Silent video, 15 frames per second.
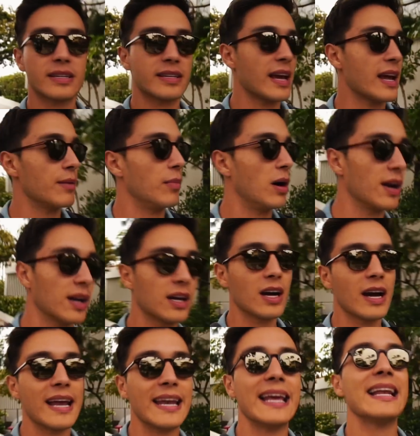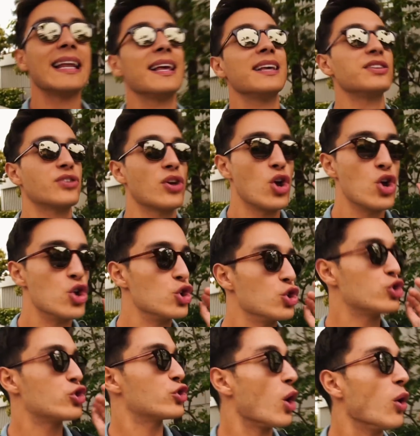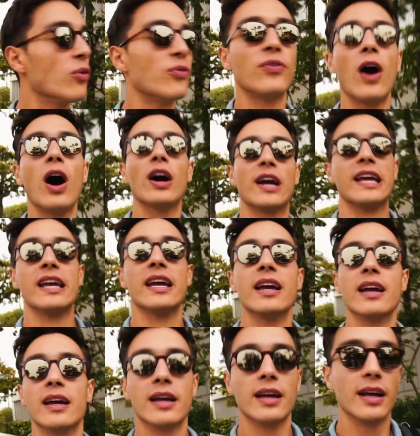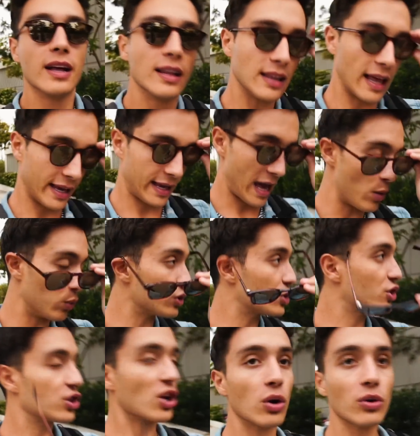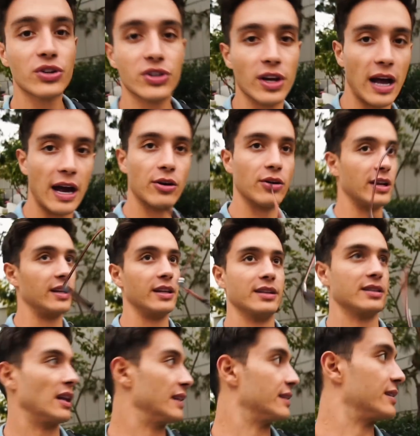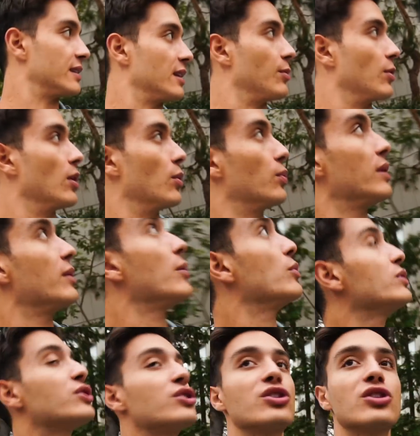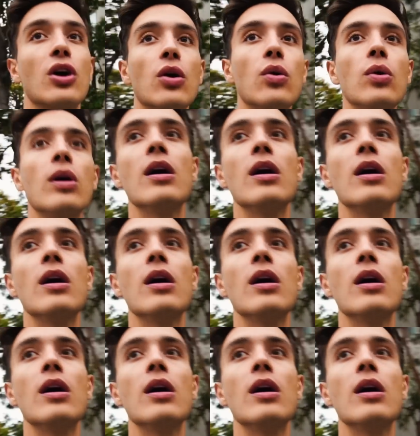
to Santa Monica and it is so foggy. Like it was so sun, I don't need these glasses anymore. We, it was so,